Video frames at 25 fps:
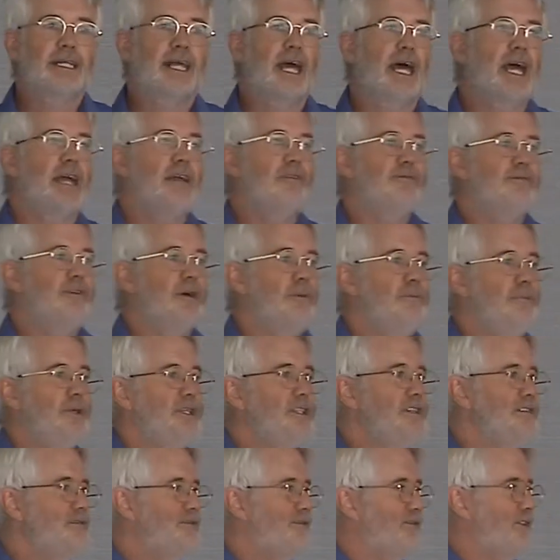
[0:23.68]
gave a
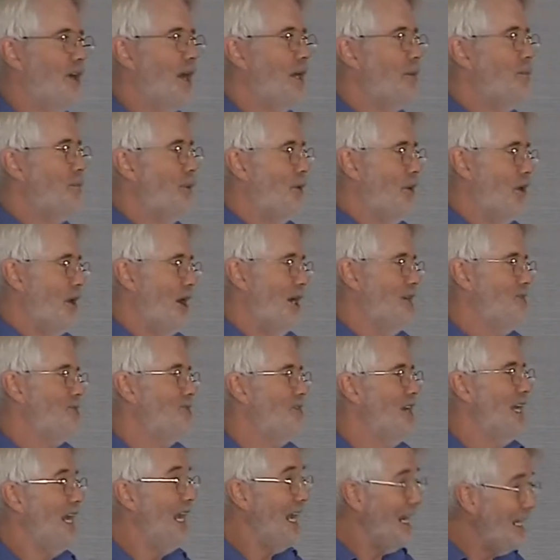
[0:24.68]
1,000,000 franc prize
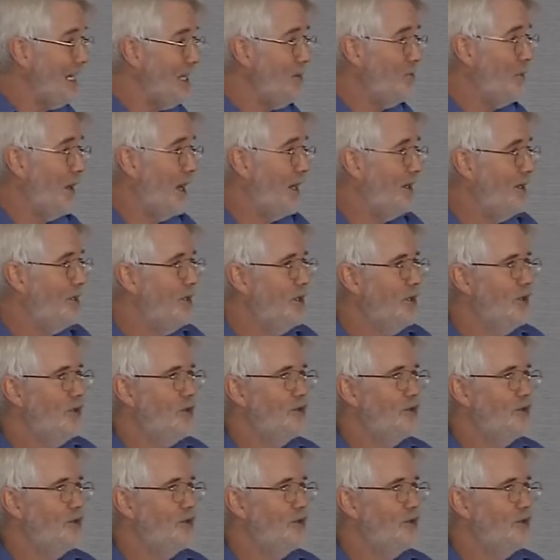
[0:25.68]
to anyone